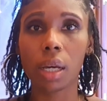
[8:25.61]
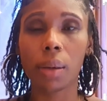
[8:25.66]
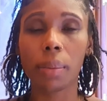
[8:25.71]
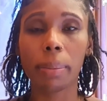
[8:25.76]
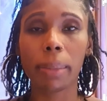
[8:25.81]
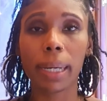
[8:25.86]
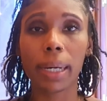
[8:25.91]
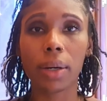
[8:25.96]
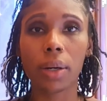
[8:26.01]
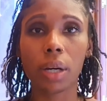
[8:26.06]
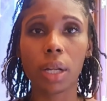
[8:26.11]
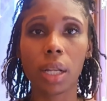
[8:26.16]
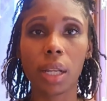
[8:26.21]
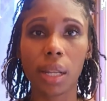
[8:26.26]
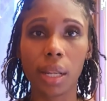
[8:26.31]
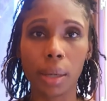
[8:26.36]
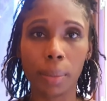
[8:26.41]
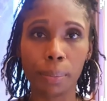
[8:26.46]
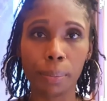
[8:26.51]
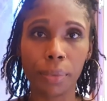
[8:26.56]
about a
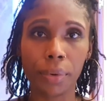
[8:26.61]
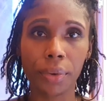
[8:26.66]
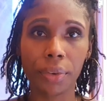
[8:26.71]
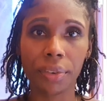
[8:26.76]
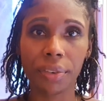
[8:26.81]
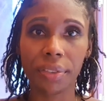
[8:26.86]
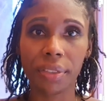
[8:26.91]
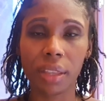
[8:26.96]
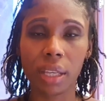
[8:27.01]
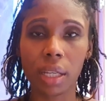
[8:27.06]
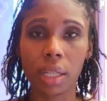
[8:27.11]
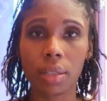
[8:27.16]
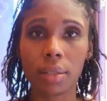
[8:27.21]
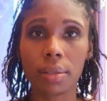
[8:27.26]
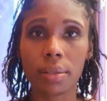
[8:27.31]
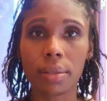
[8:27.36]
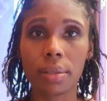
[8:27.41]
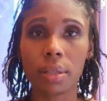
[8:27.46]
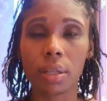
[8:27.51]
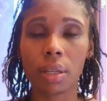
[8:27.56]
number of things.